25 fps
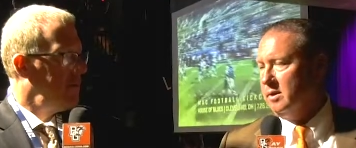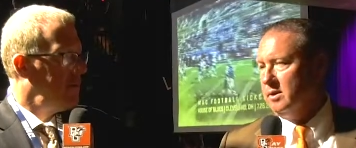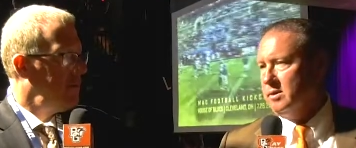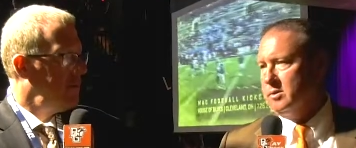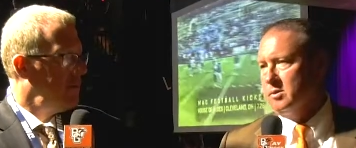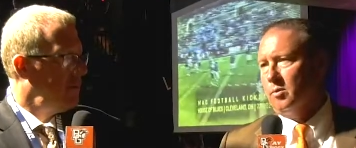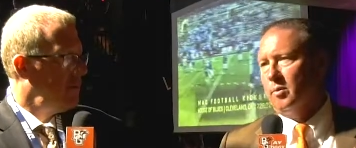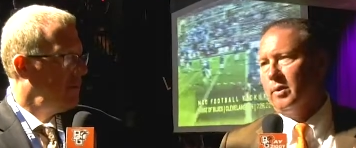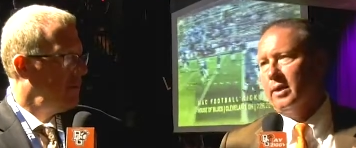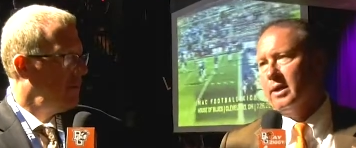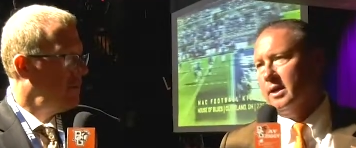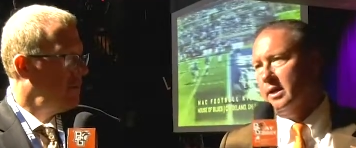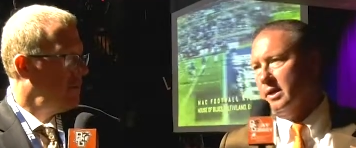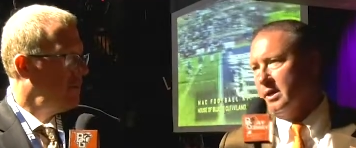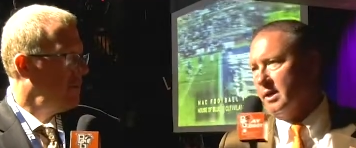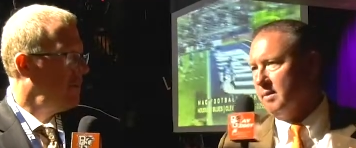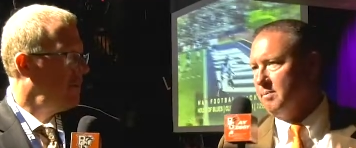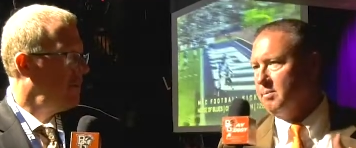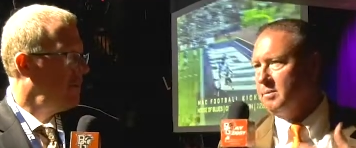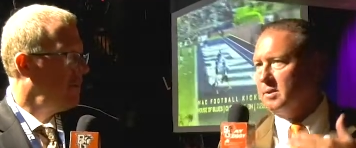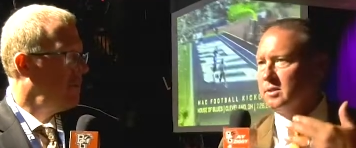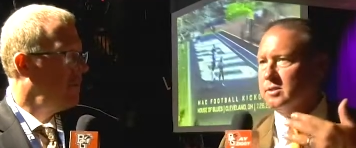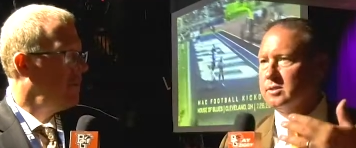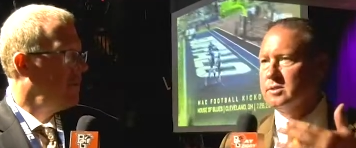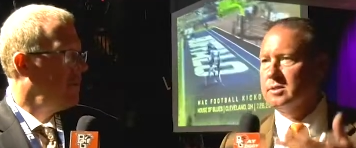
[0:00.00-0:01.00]
Speaker 1: so we can keep
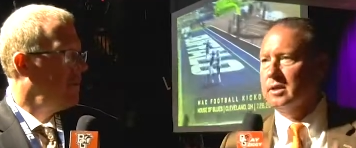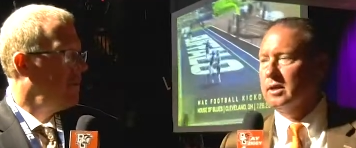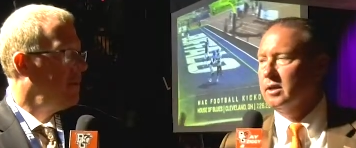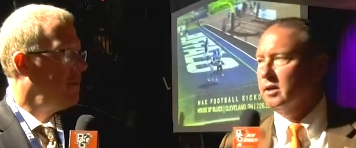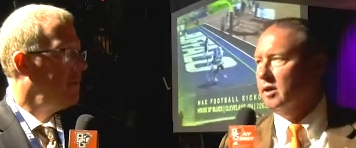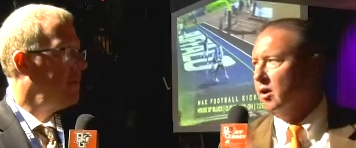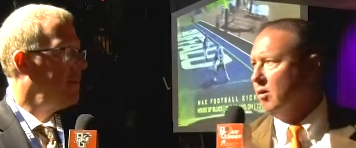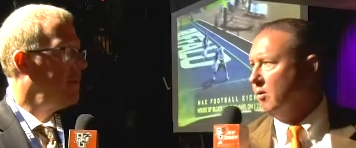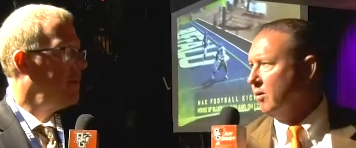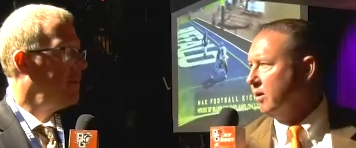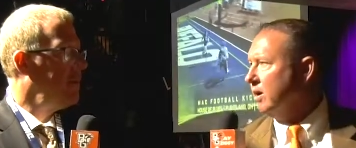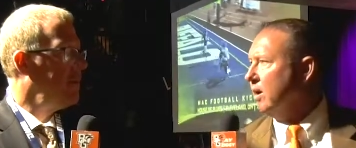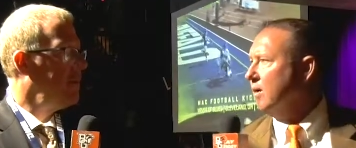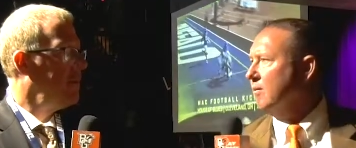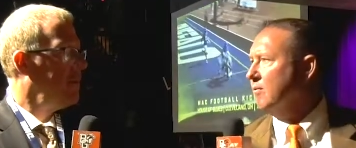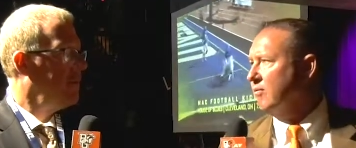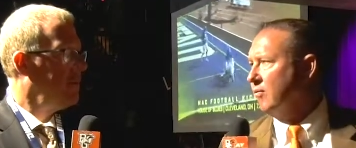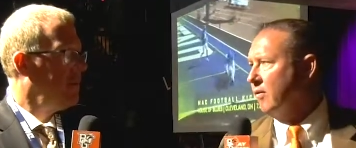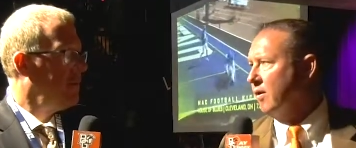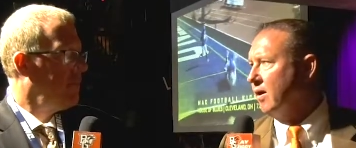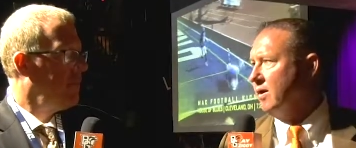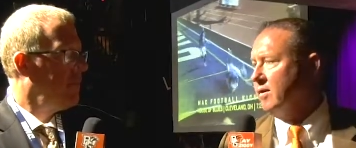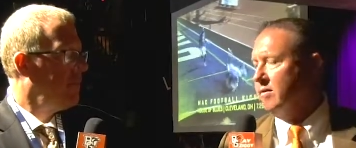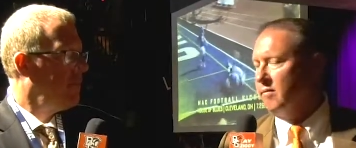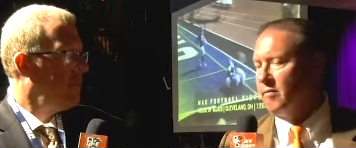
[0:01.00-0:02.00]
this thing going up
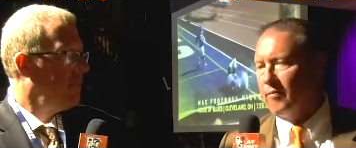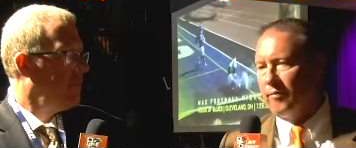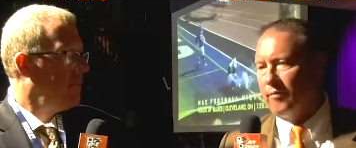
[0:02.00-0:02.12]
front and